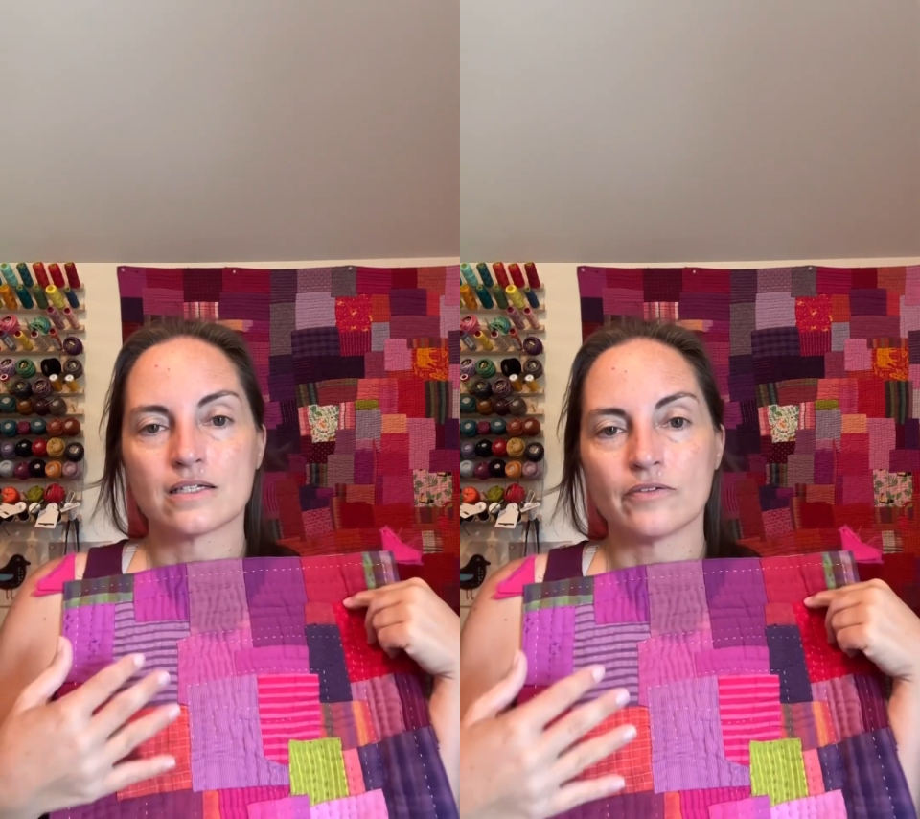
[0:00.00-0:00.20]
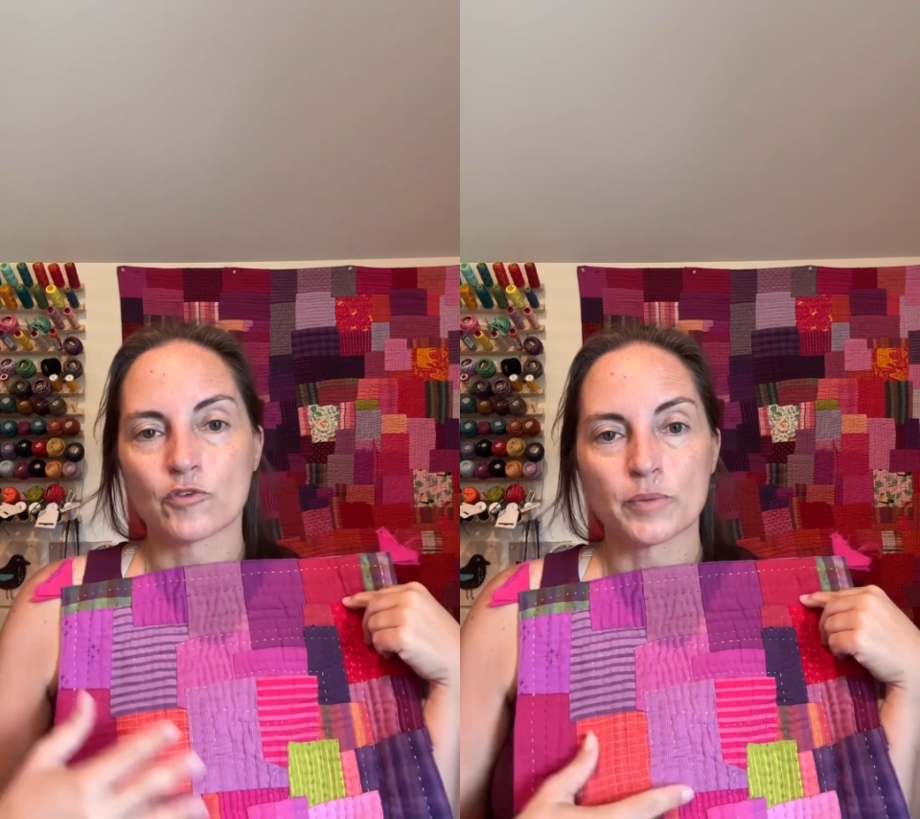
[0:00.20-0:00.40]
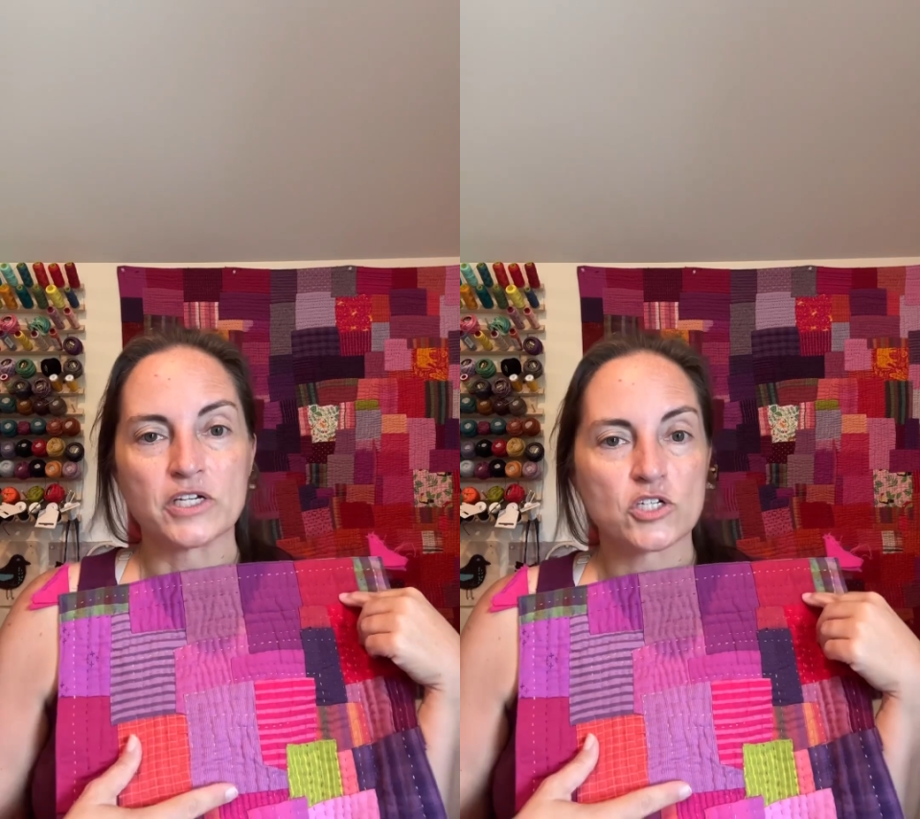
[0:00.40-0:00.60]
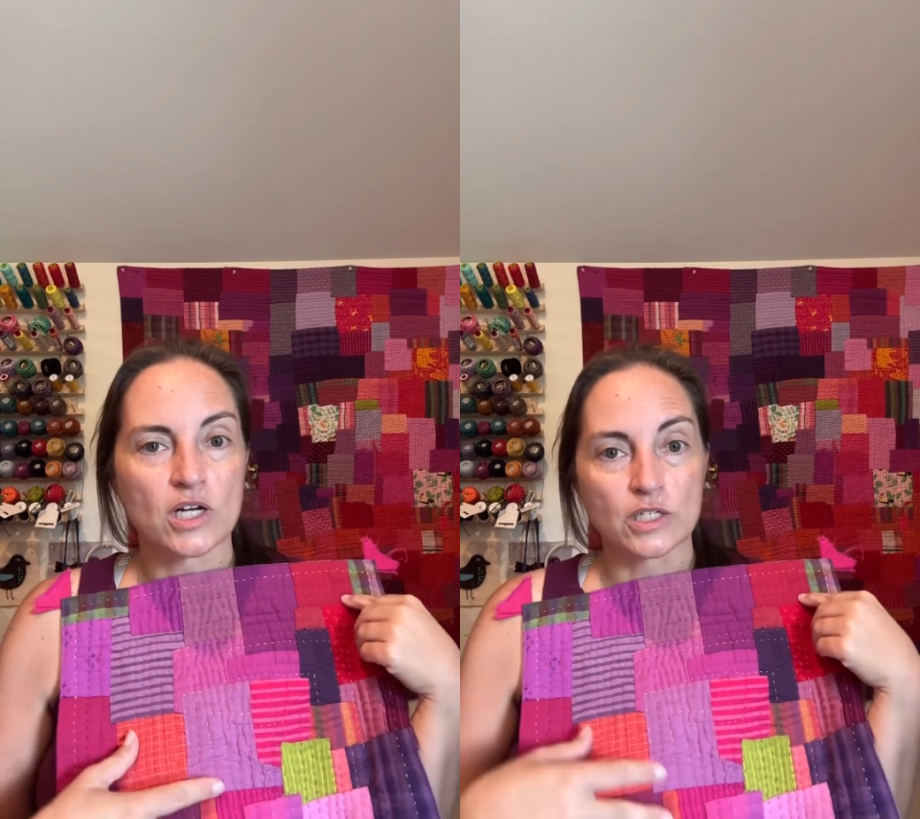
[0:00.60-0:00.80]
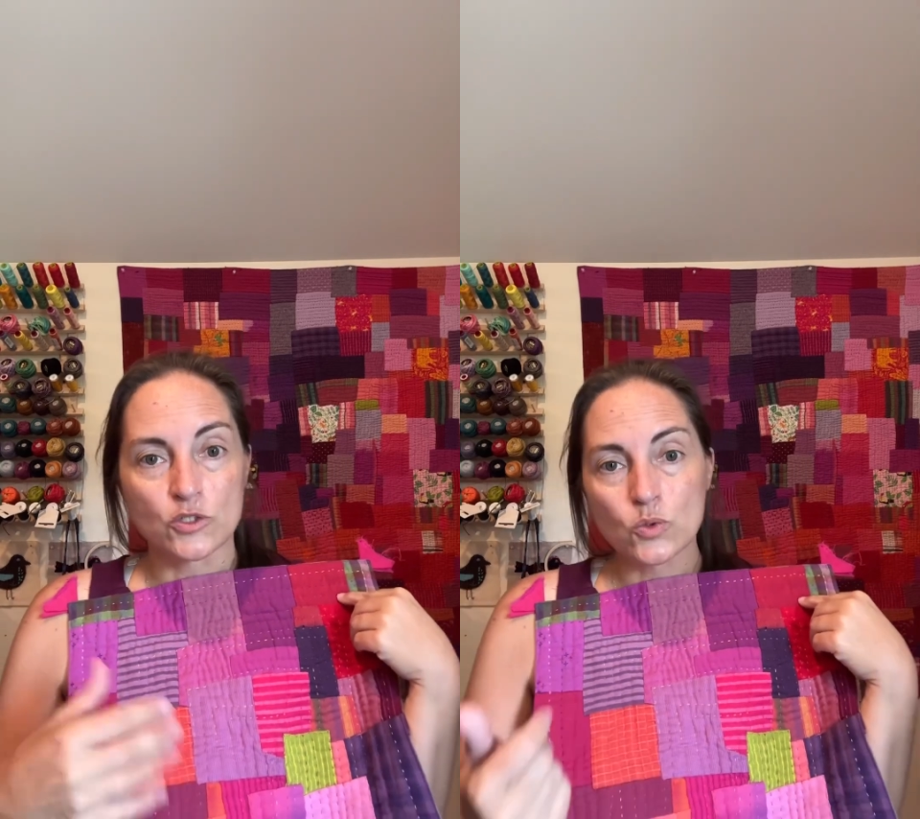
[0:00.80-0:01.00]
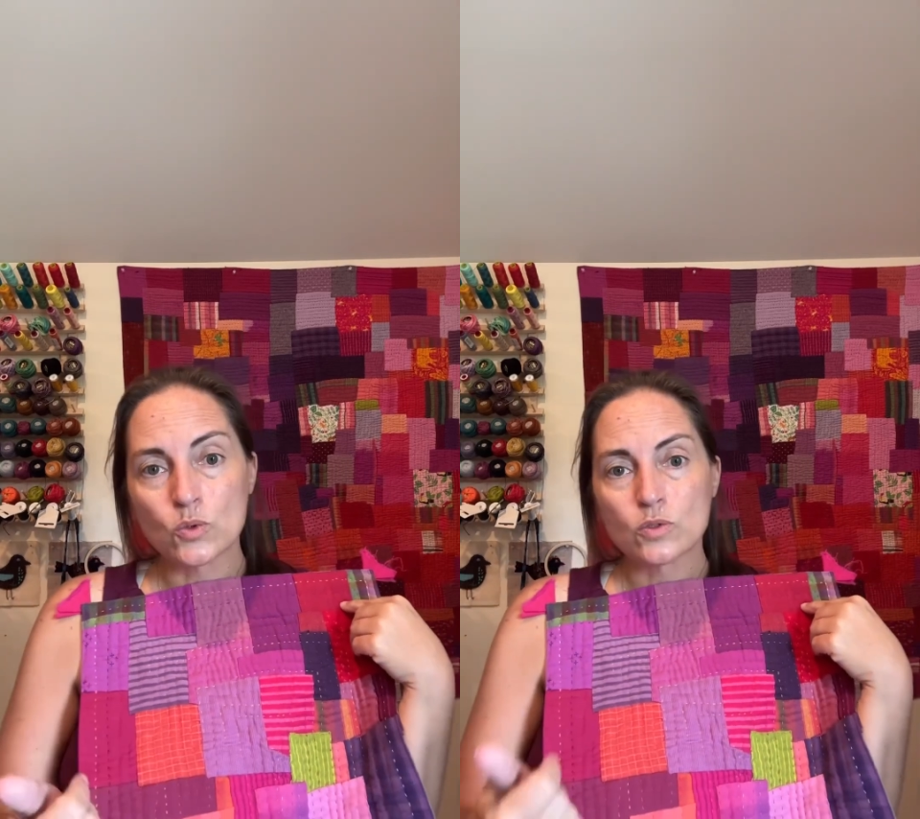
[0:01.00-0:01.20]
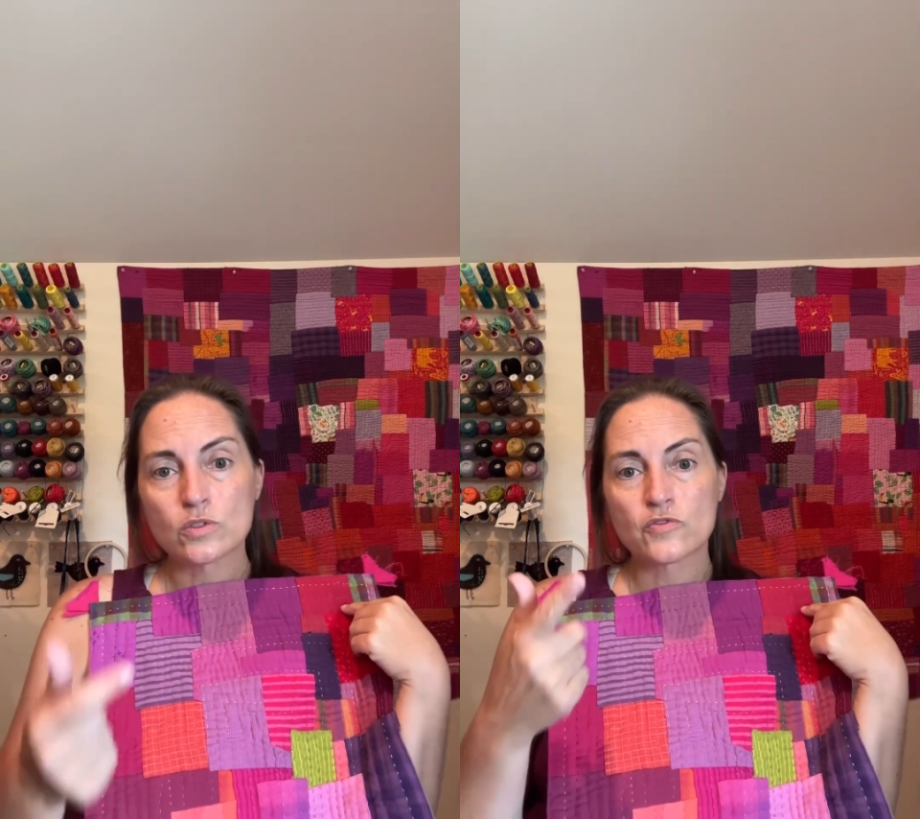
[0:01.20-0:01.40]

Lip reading: information on tools,